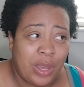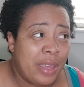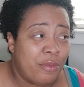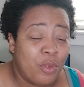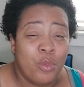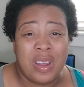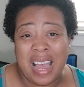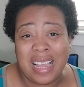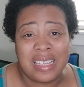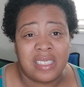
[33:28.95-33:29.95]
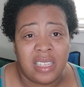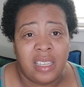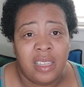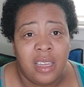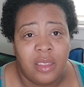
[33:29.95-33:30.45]
And from what I can
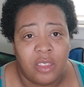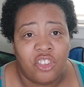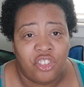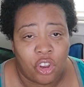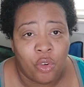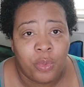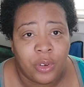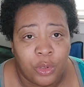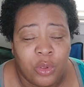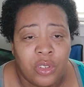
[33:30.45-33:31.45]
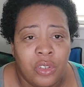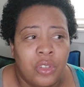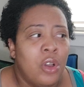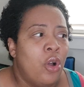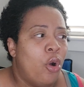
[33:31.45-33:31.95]
see, the show
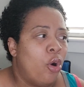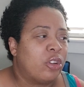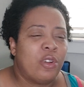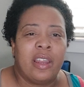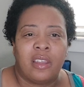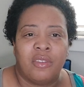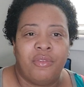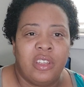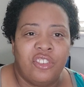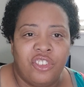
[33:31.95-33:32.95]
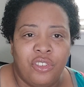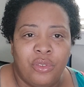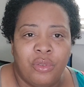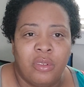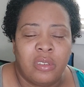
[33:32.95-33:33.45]
producers are trying to convince
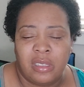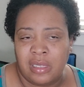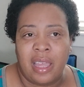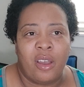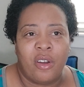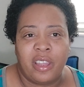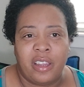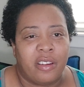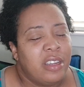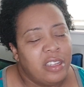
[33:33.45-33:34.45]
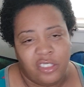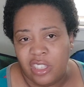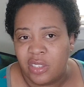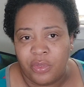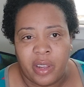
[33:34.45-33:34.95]
you to stay on here
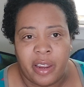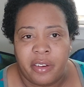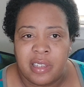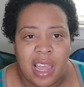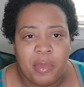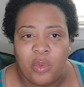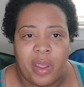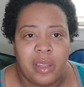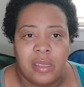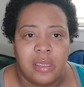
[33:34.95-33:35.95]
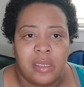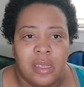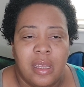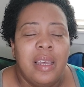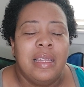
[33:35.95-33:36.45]
just for airtime and
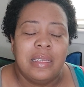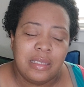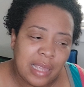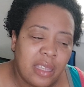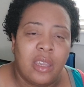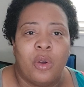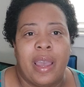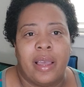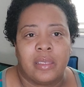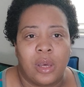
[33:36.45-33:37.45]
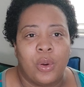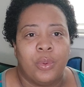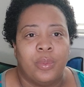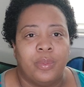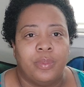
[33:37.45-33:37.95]
ratings. Take your ass
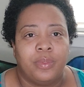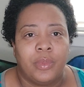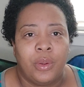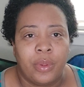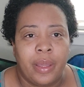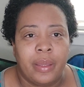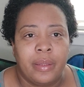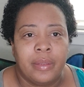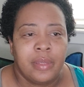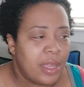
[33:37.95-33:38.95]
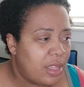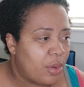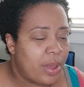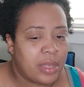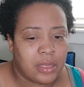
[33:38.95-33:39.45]
home. Okay? Take
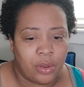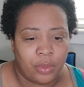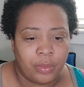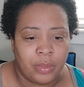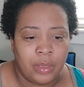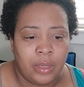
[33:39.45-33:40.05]
your ass home.